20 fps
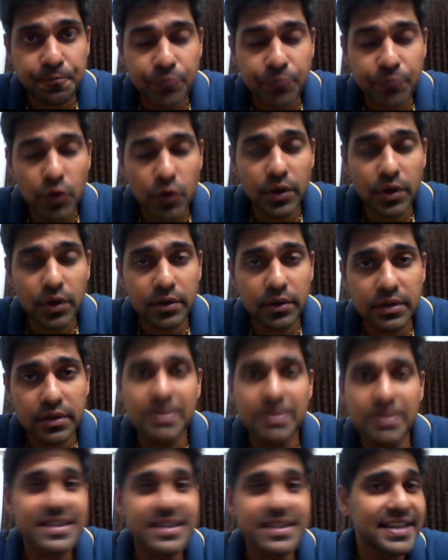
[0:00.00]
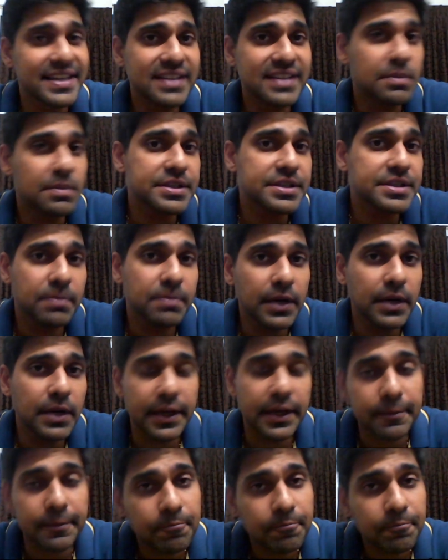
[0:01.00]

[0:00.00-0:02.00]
okay, the best example is a building.